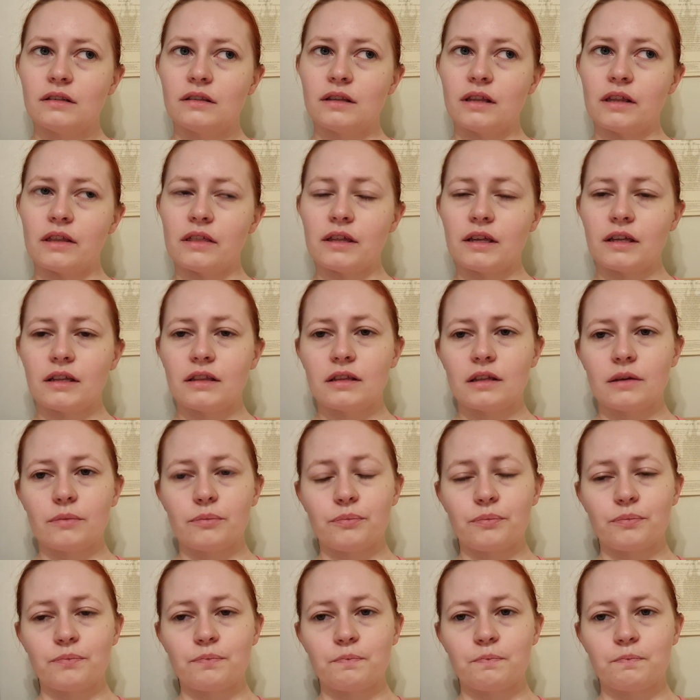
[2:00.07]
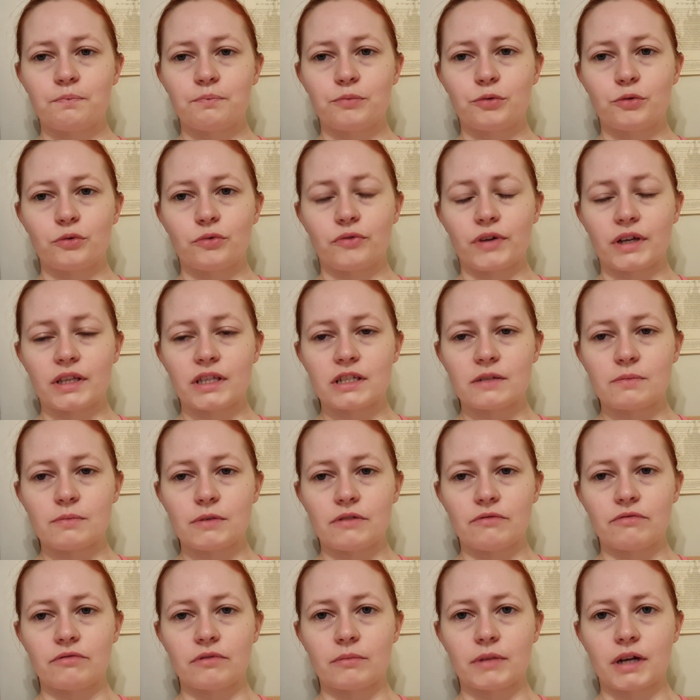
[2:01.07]
the thing that prevents
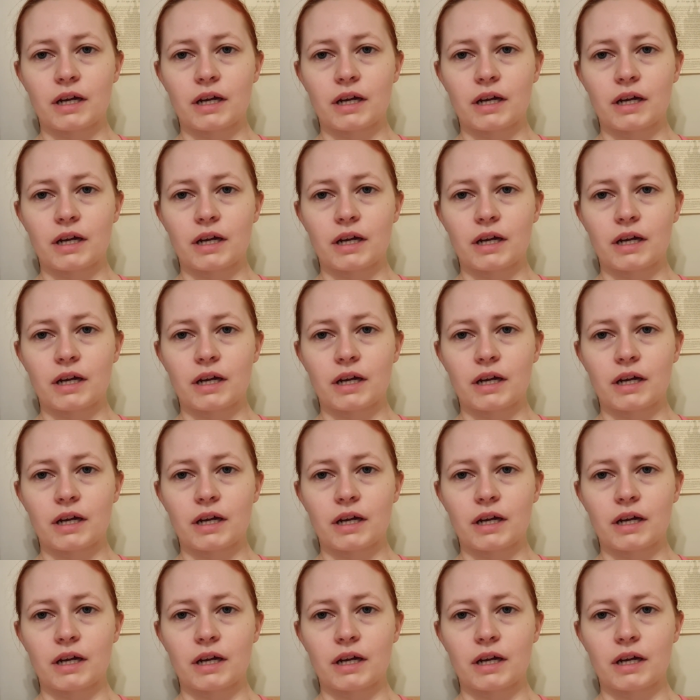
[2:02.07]
me from